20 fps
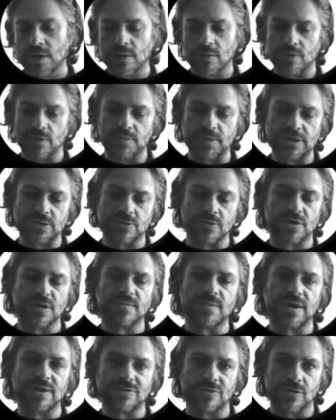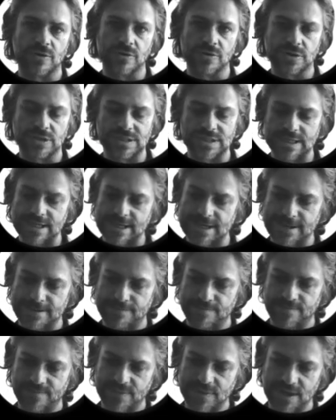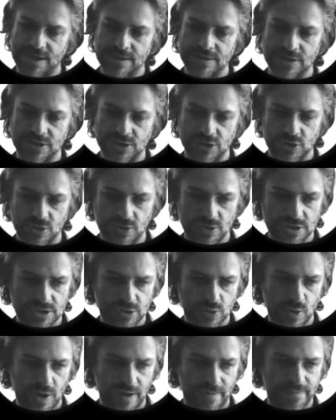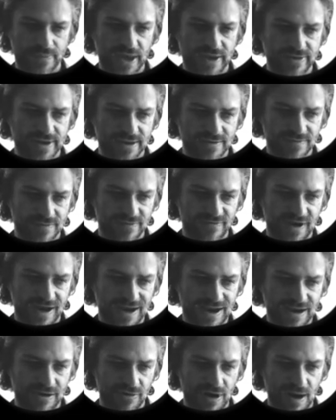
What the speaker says: We'll be talking about those in this course as well. And then finally,